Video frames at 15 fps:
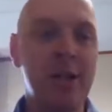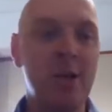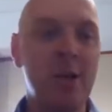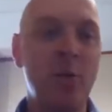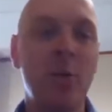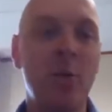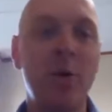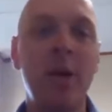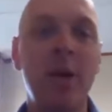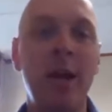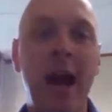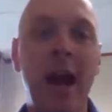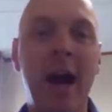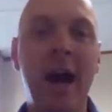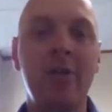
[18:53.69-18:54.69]
So you
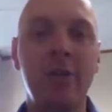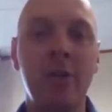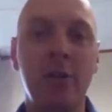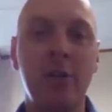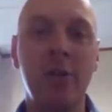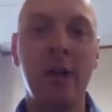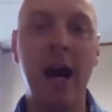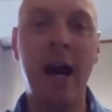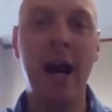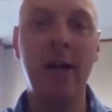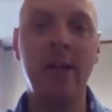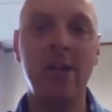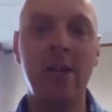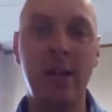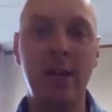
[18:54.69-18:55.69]
really have to look
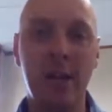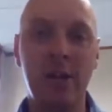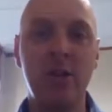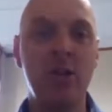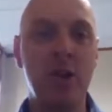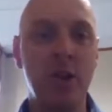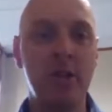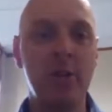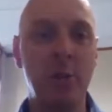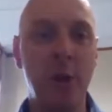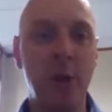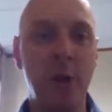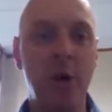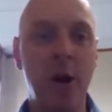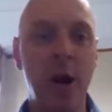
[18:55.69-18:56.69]
at the insurance
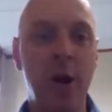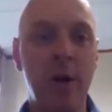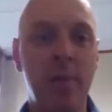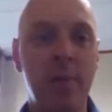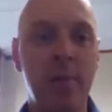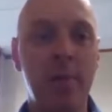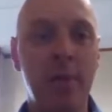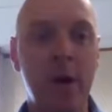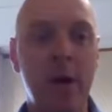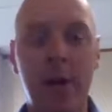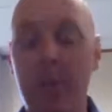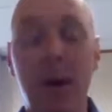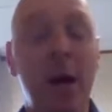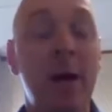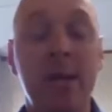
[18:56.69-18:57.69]
program,
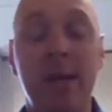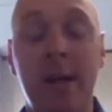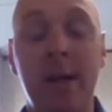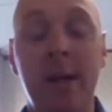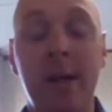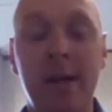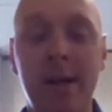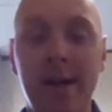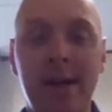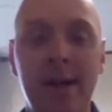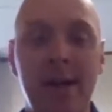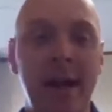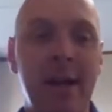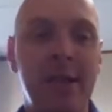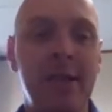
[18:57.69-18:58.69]
the policy,
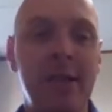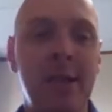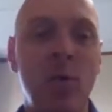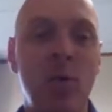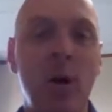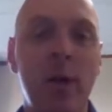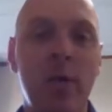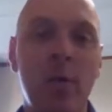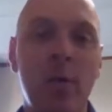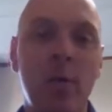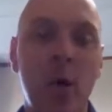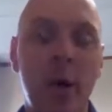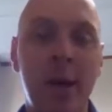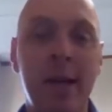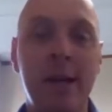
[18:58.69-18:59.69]
and see
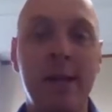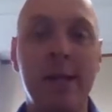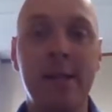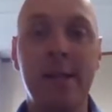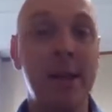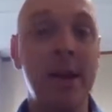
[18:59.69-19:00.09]
what it is.